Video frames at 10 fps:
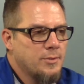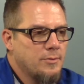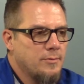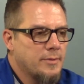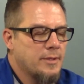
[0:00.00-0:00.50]

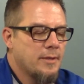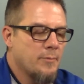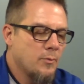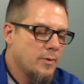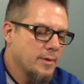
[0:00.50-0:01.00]
to,
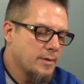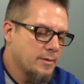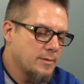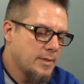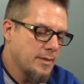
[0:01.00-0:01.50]
number one,
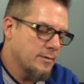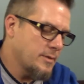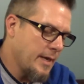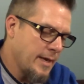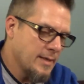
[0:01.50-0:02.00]
stay on
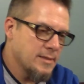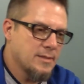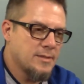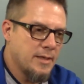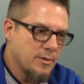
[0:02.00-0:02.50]
task and
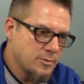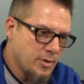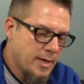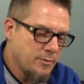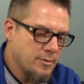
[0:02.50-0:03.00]
stay on
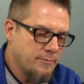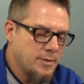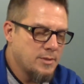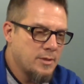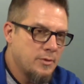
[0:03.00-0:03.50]
track with the
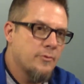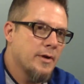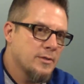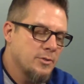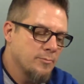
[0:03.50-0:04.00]
vision and the
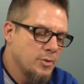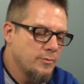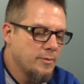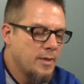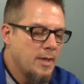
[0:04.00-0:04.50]
direction you're
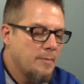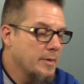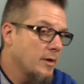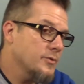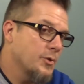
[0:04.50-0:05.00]
moving,
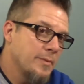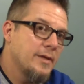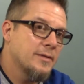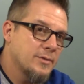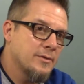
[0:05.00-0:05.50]
but also
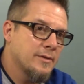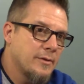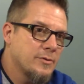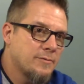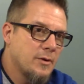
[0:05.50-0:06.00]
minister to
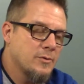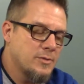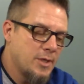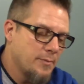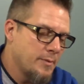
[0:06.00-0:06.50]
those folks
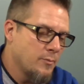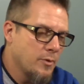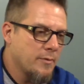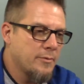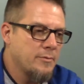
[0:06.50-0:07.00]
and help them
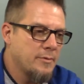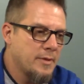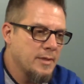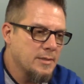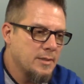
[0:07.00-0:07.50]
work through the
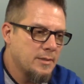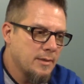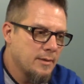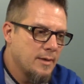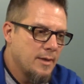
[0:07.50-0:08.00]
things that
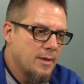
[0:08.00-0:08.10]
they're